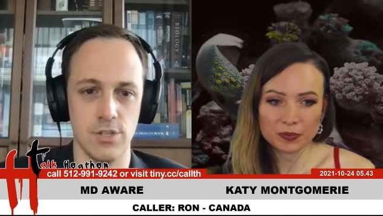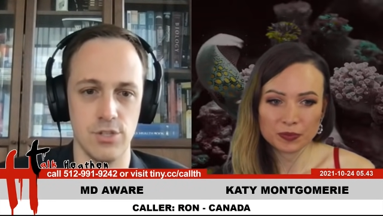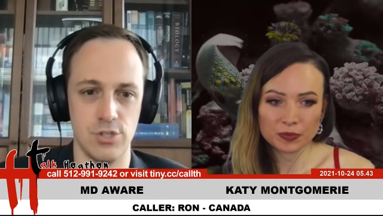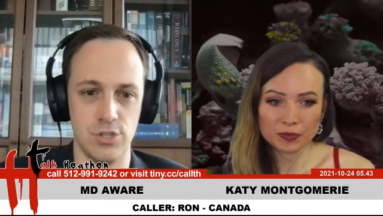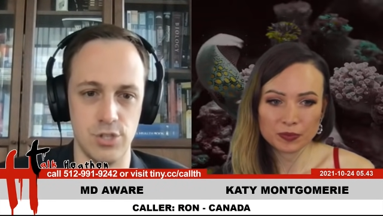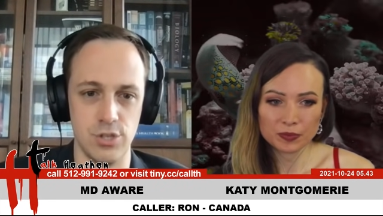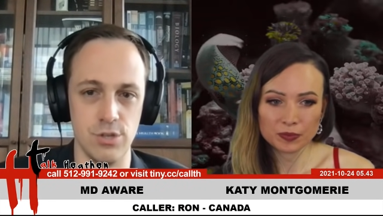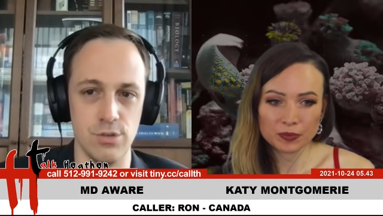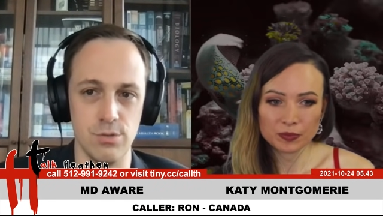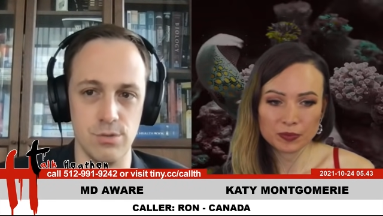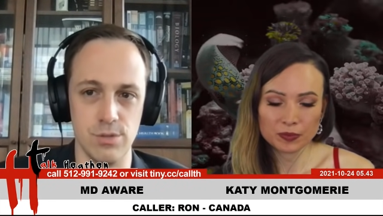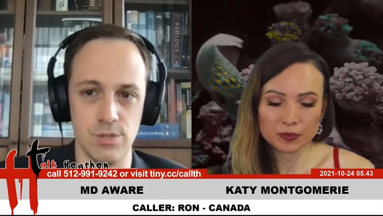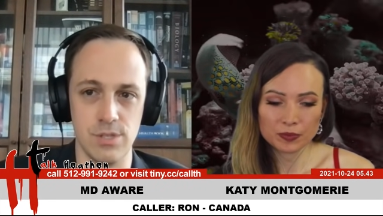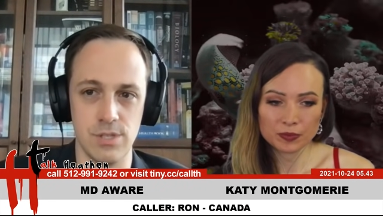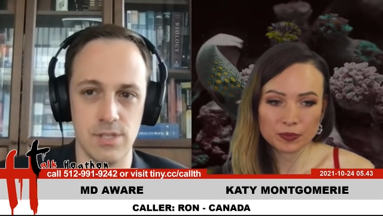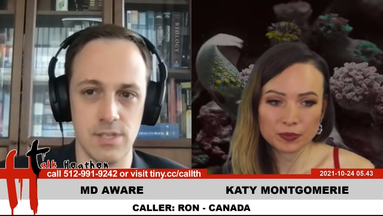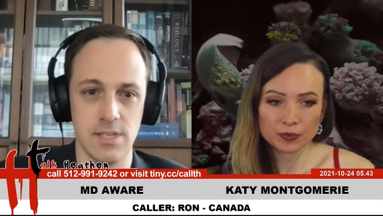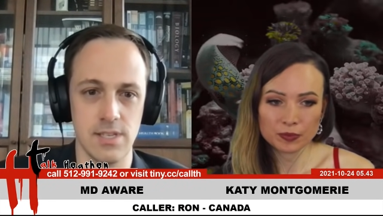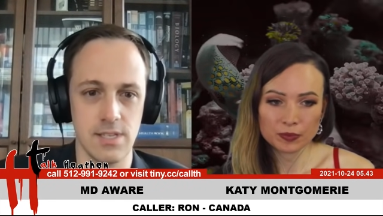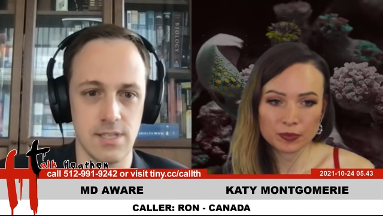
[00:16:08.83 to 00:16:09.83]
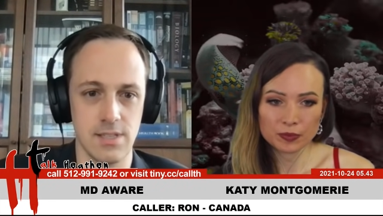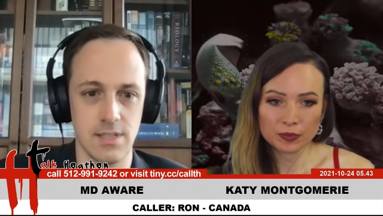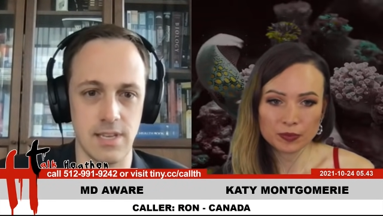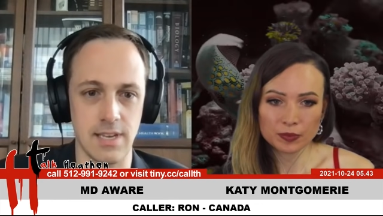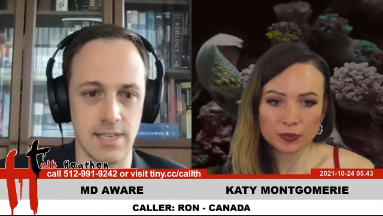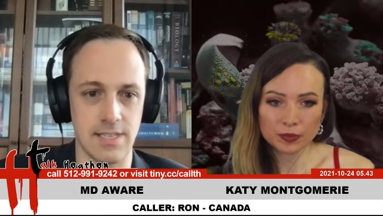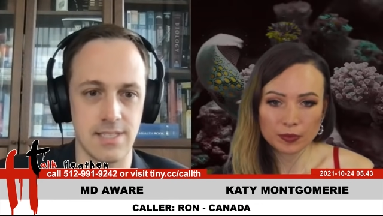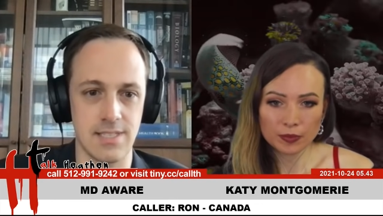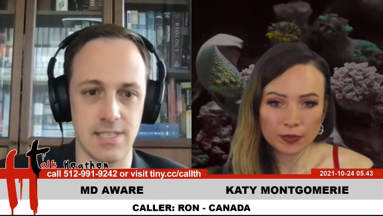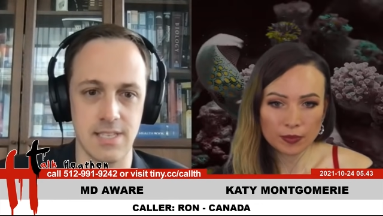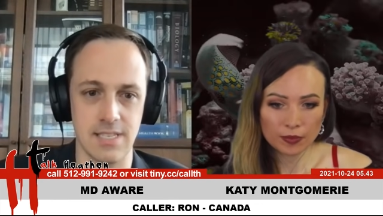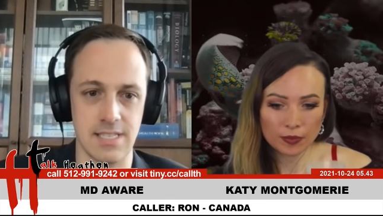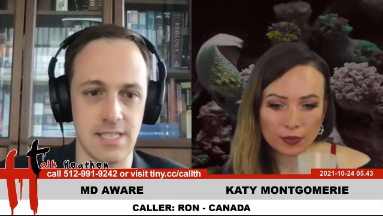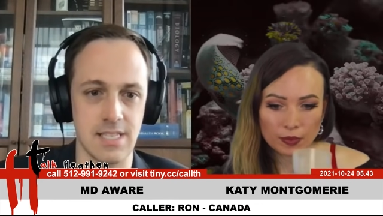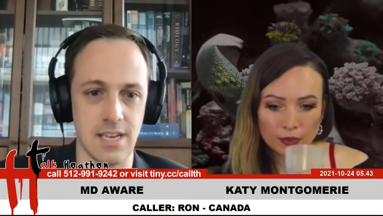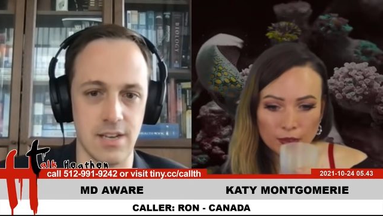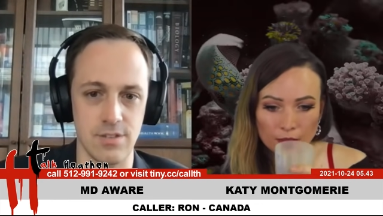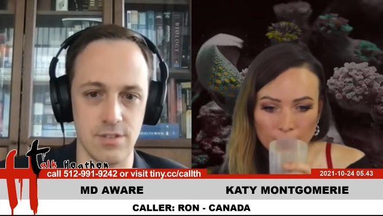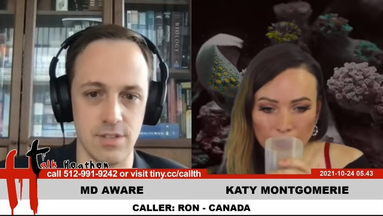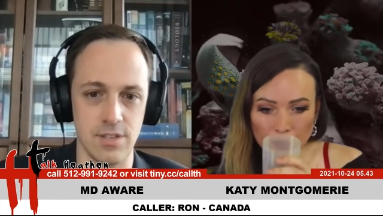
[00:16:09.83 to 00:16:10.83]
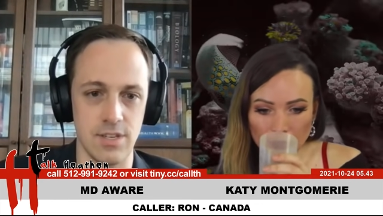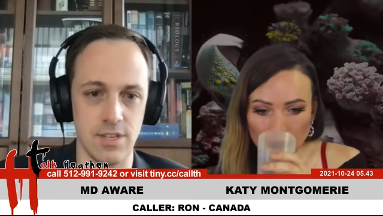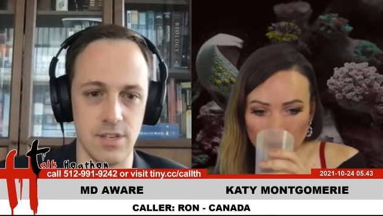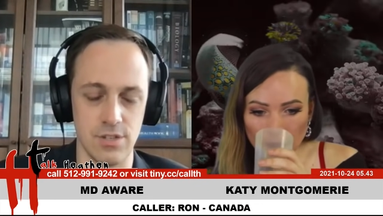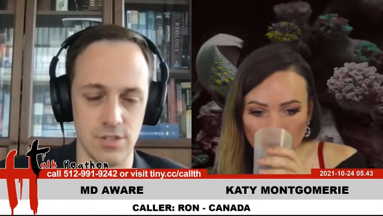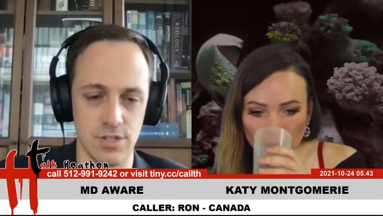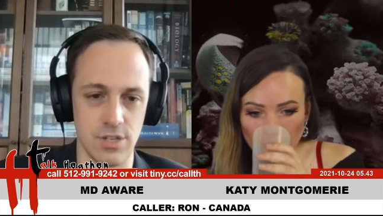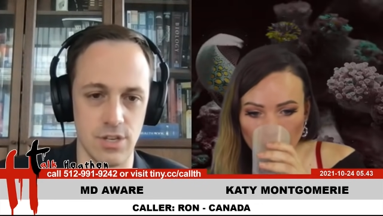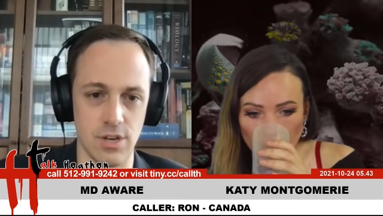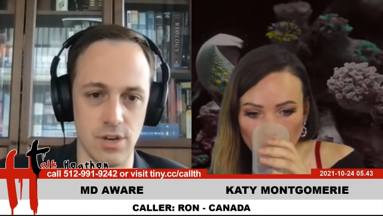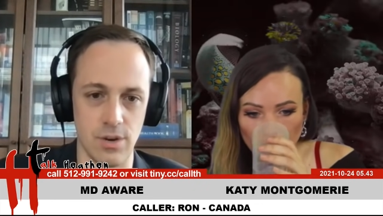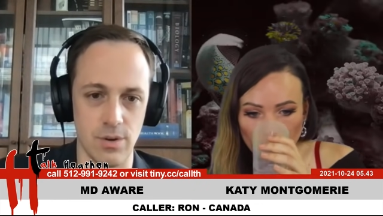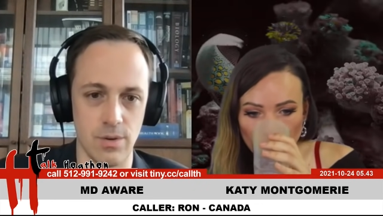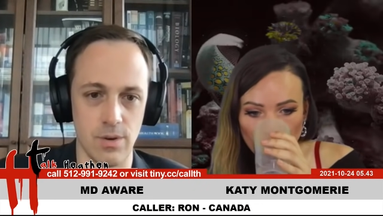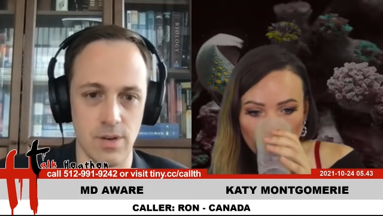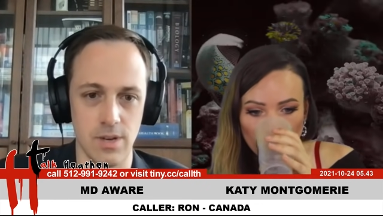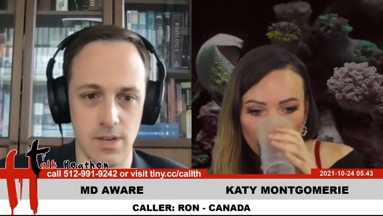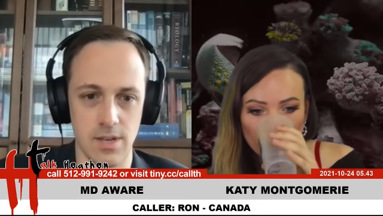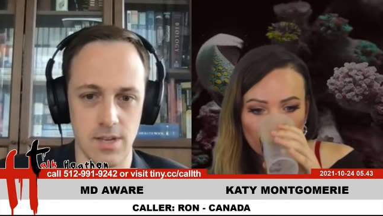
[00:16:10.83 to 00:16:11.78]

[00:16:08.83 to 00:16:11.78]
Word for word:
Speaker 1: Jews like 6,000 years ago.